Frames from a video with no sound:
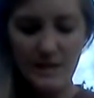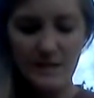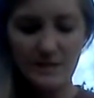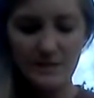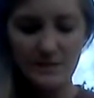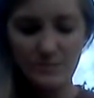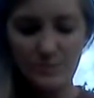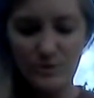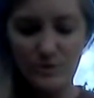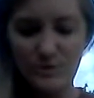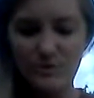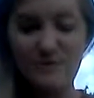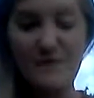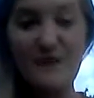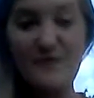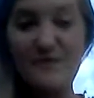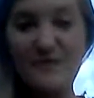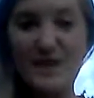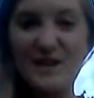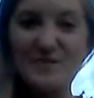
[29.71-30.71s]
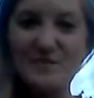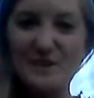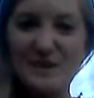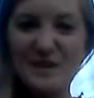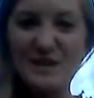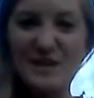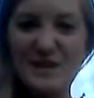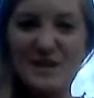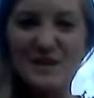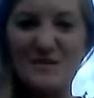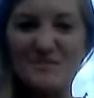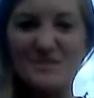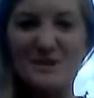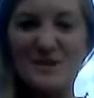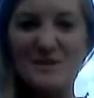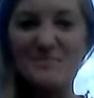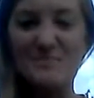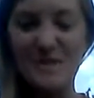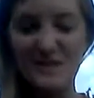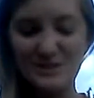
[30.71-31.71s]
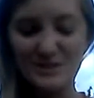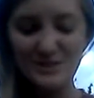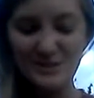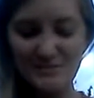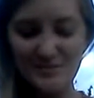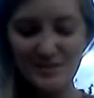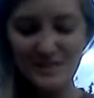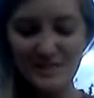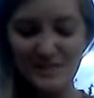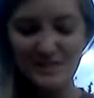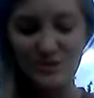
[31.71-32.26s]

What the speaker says: is one of my favorite picture books.